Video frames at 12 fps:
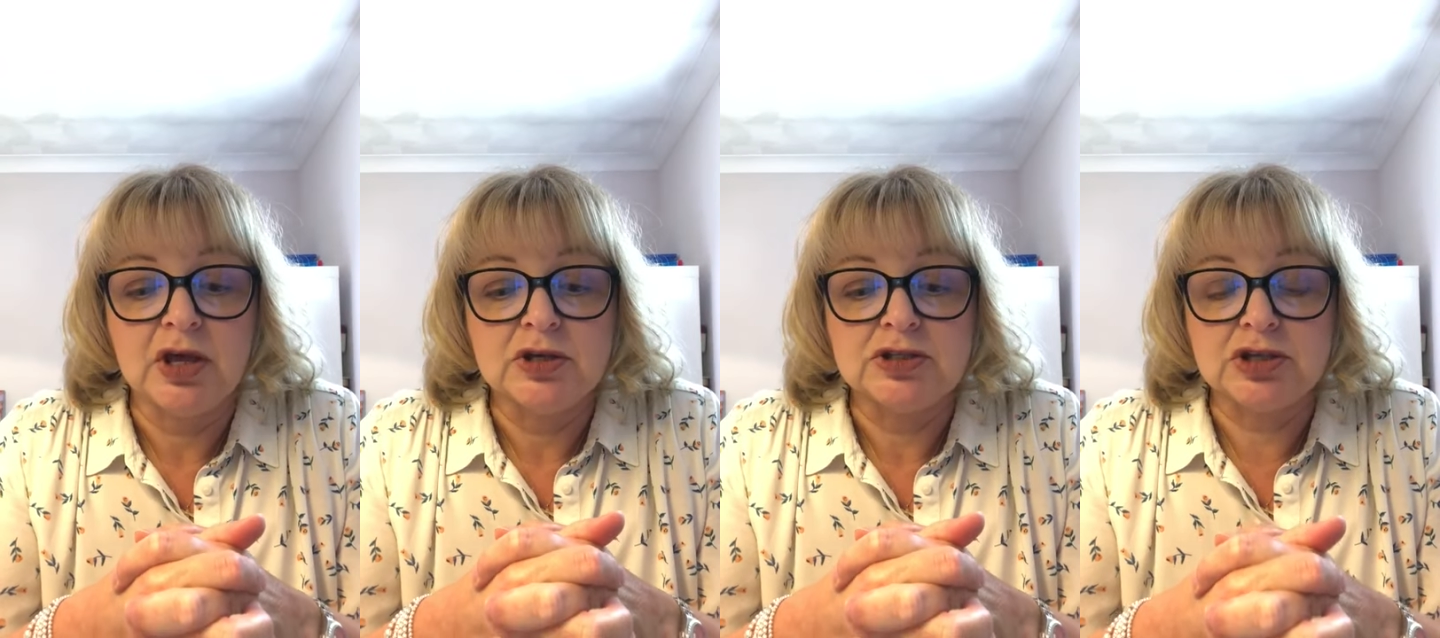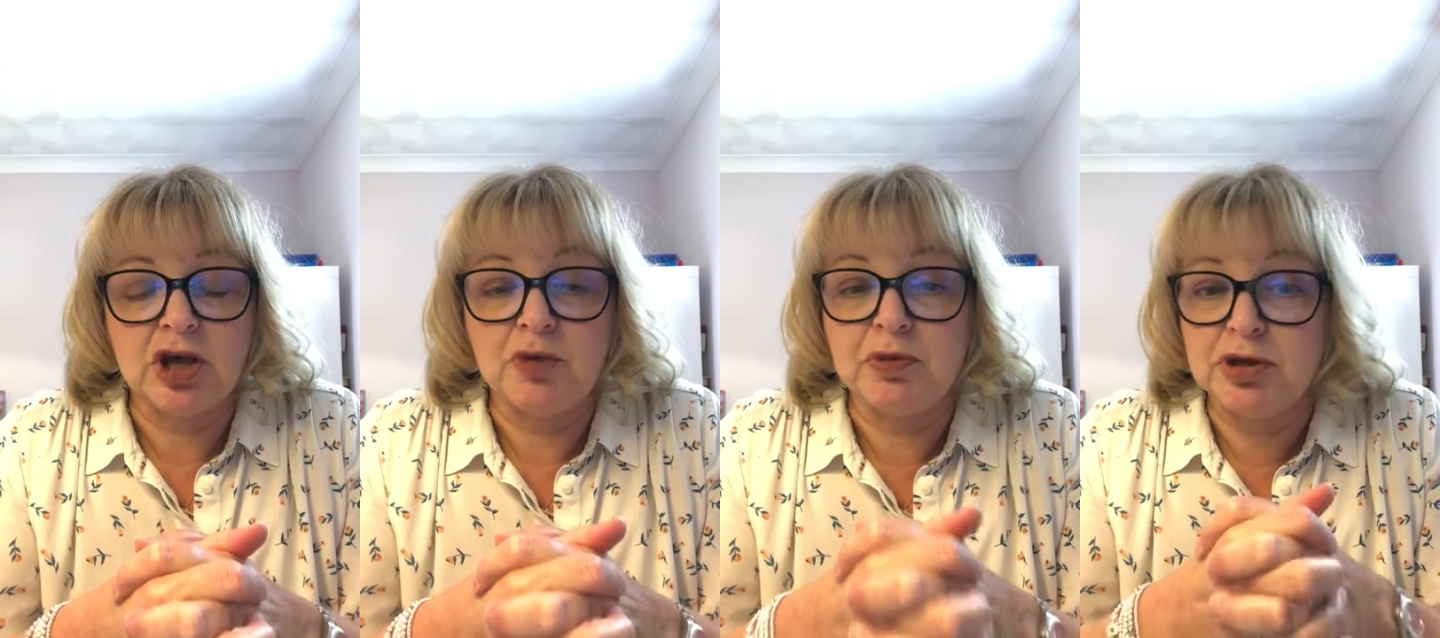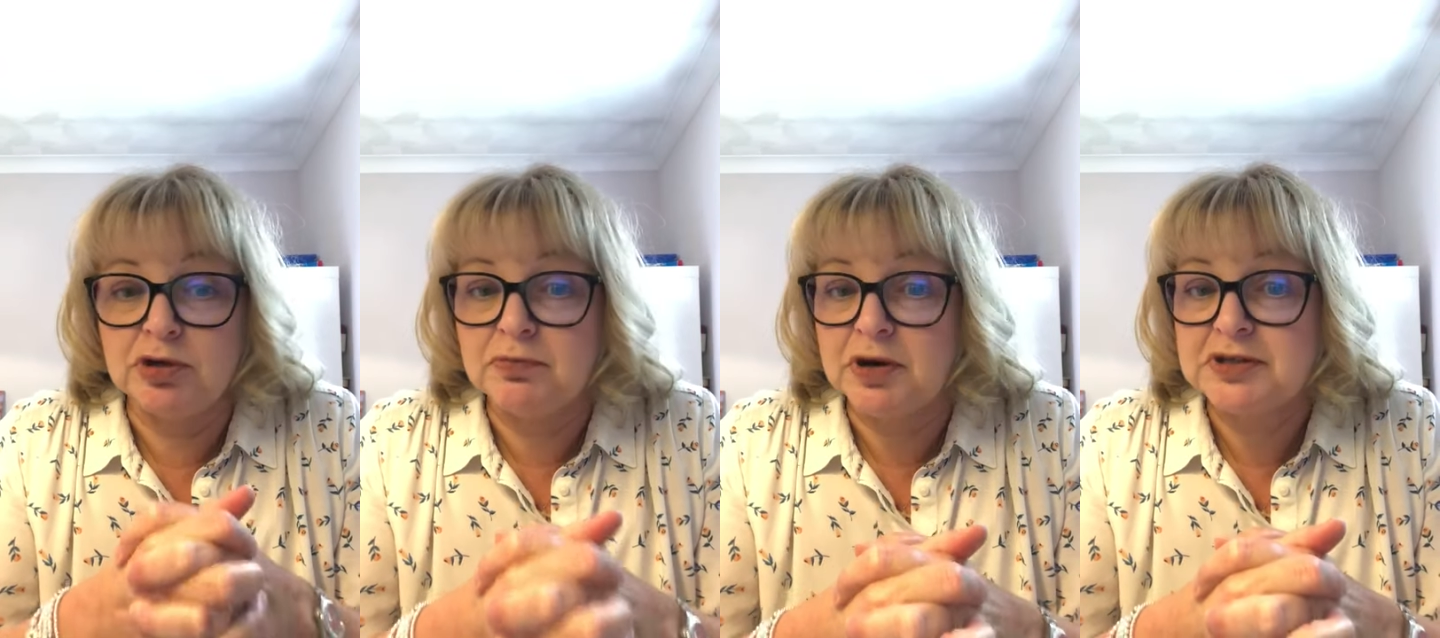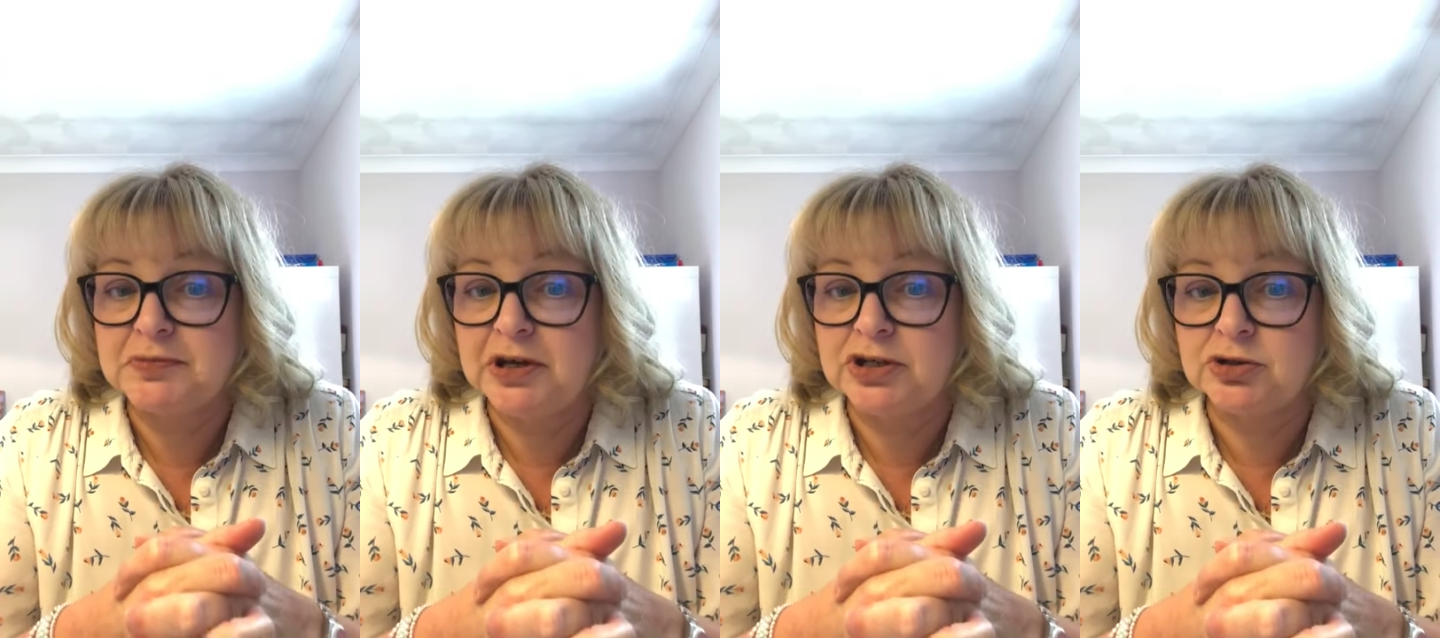So, but you
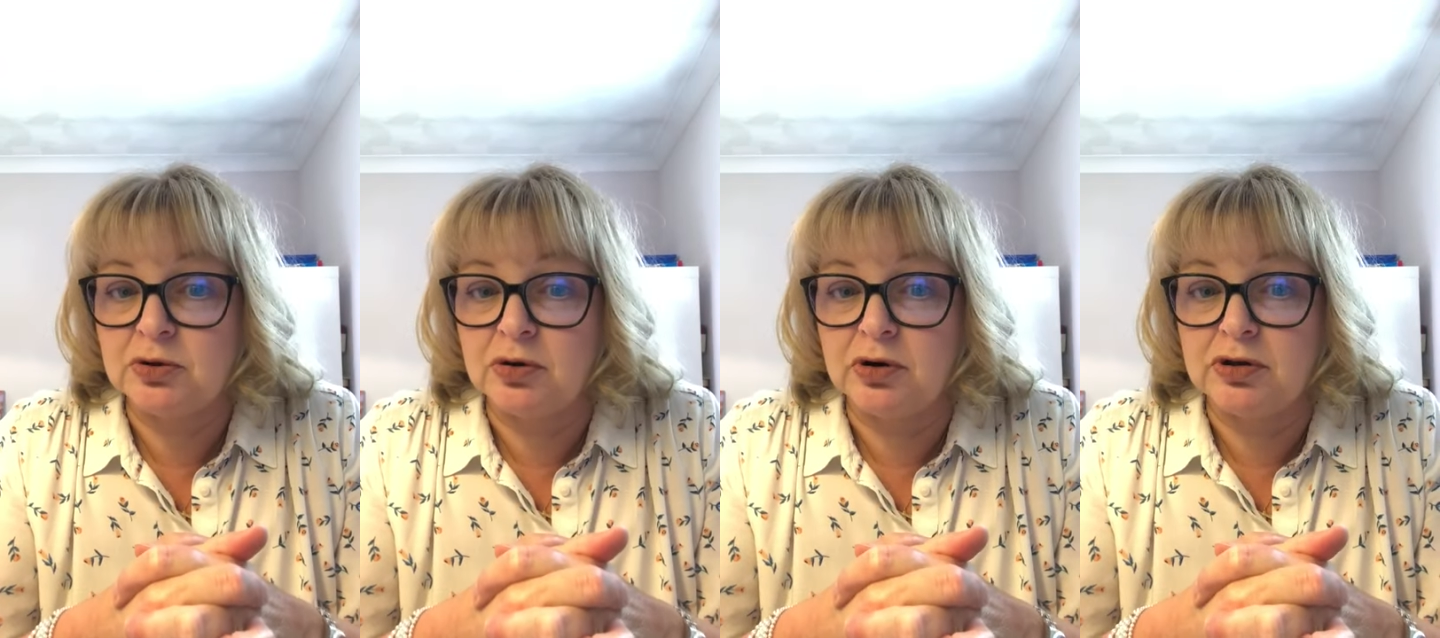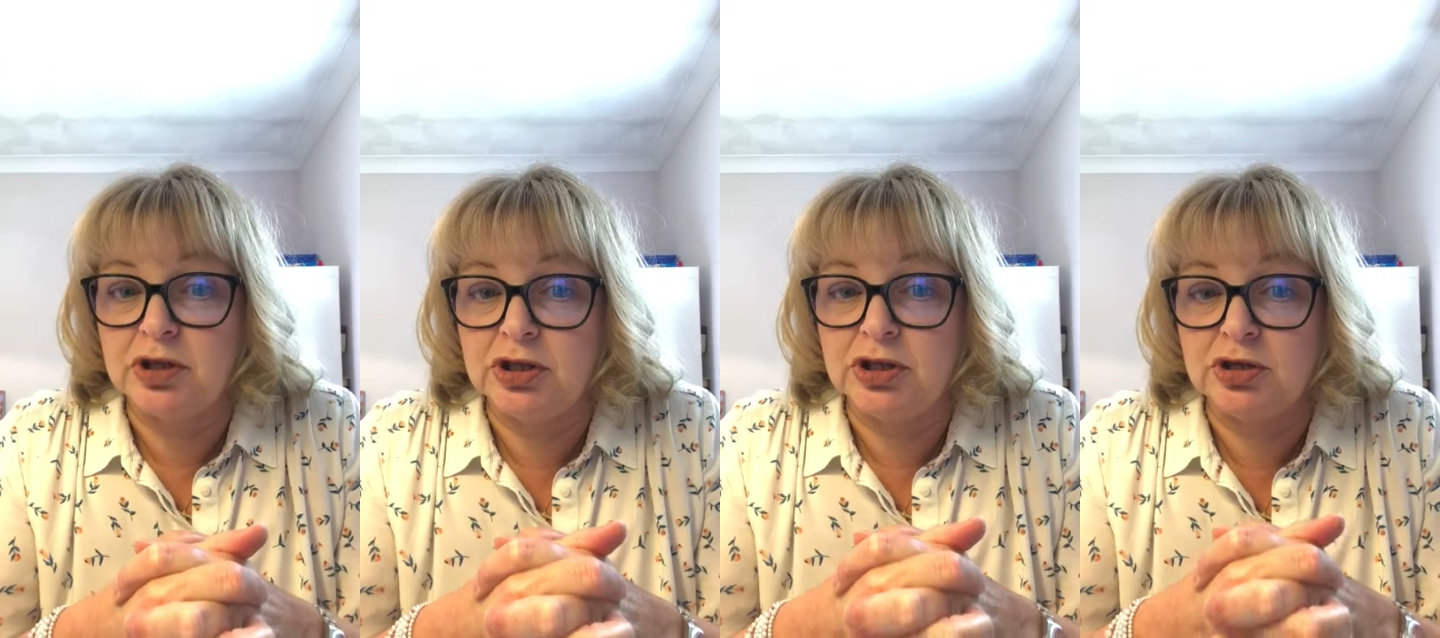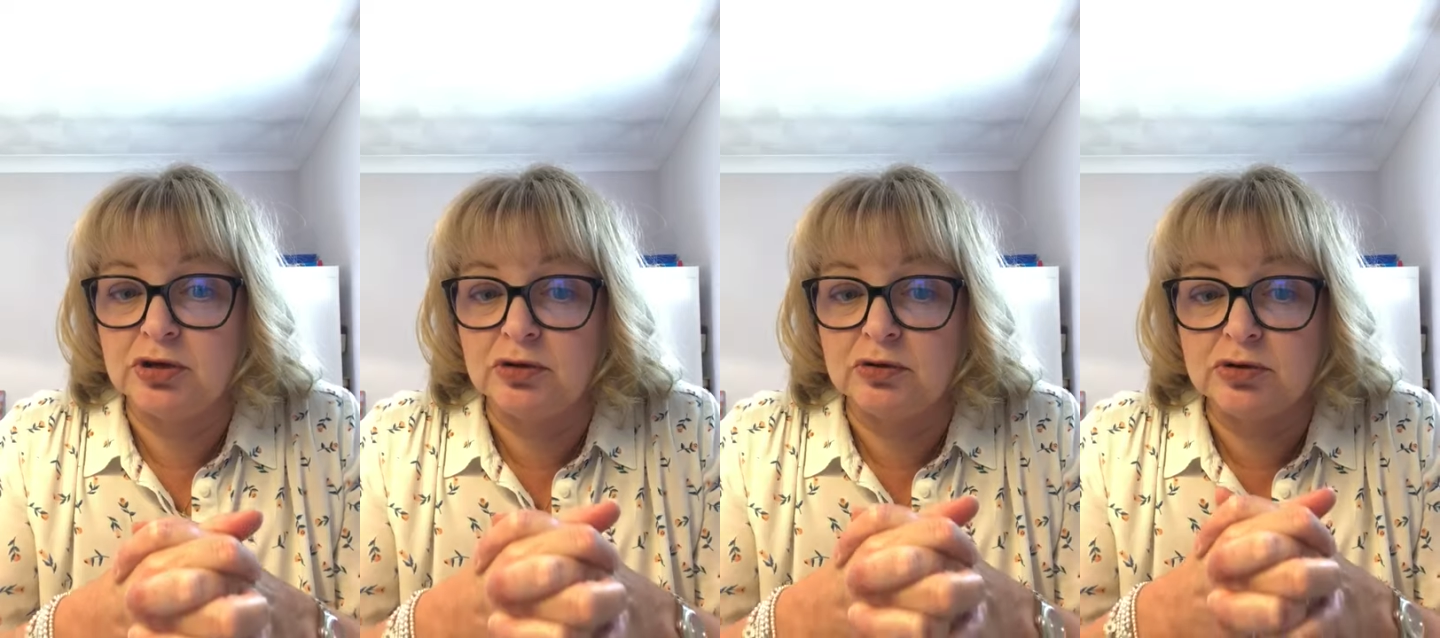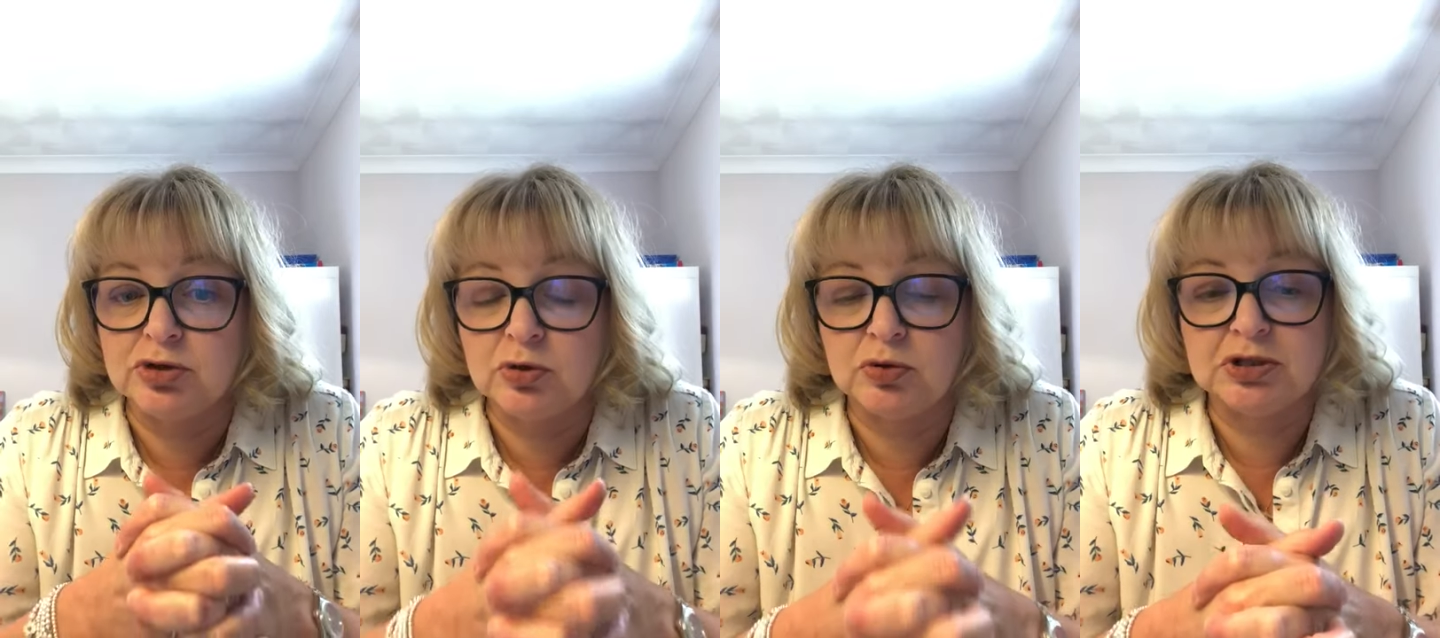must make sure that you
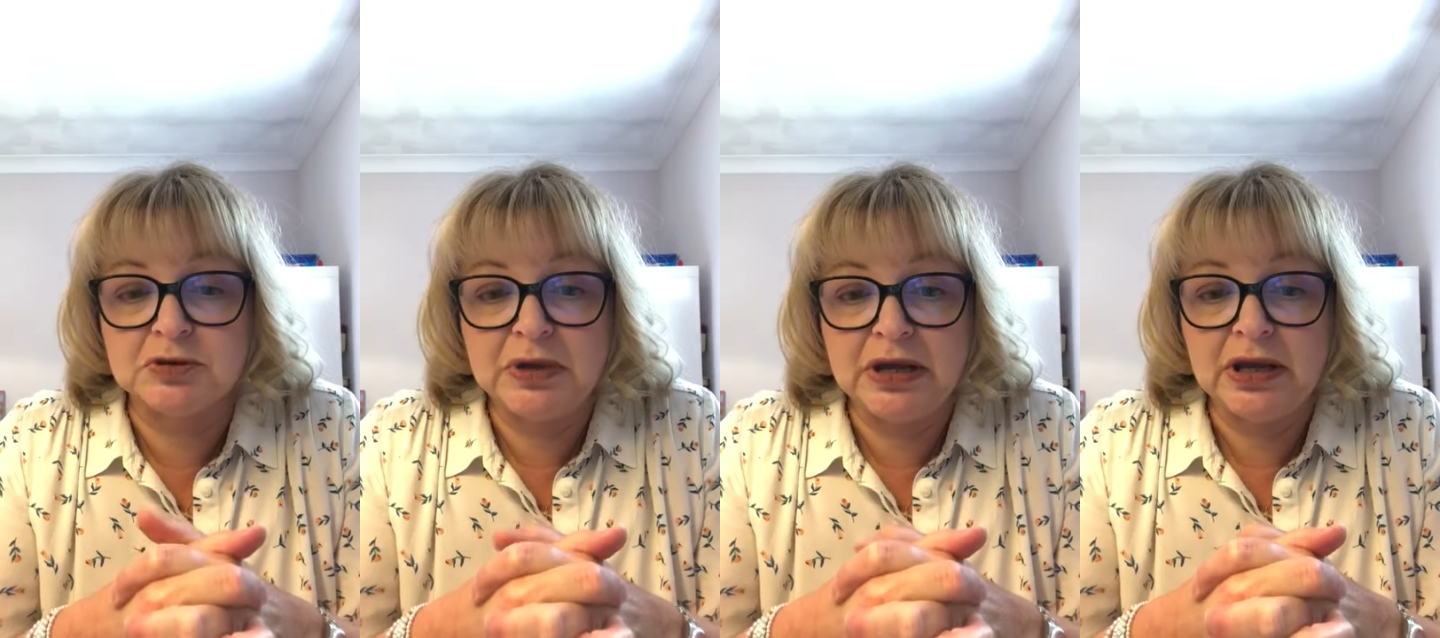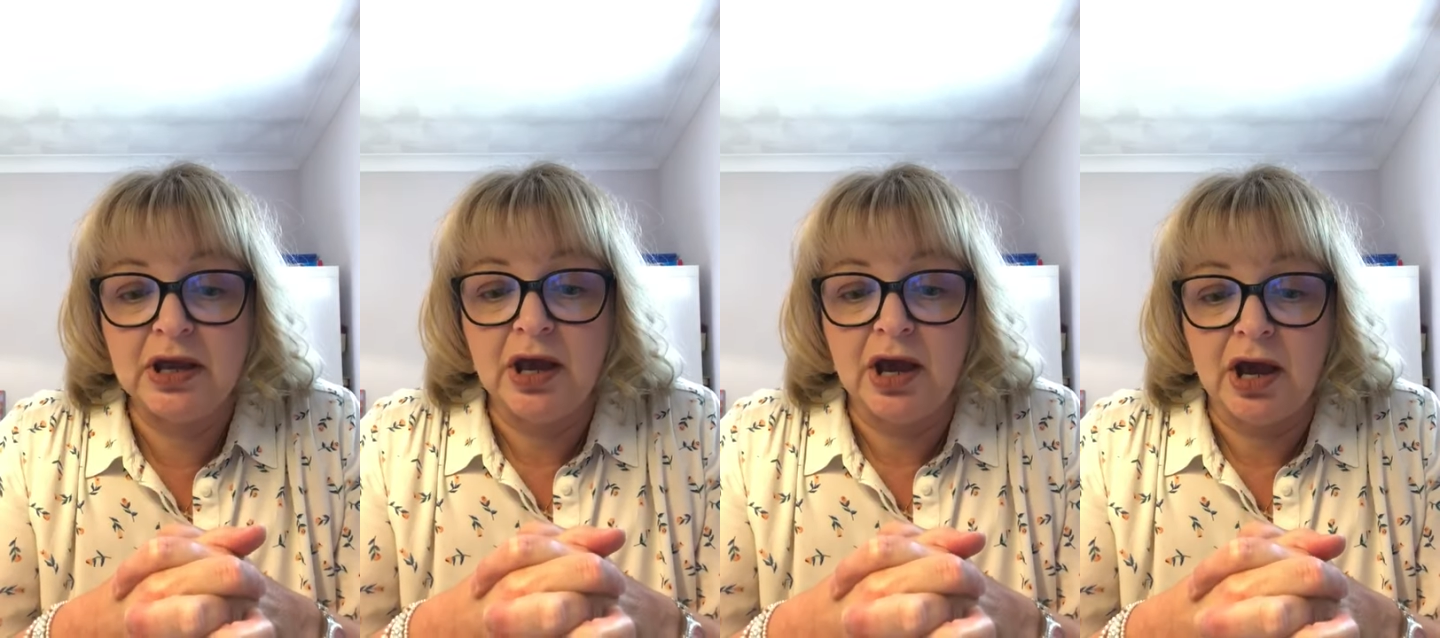talk to me,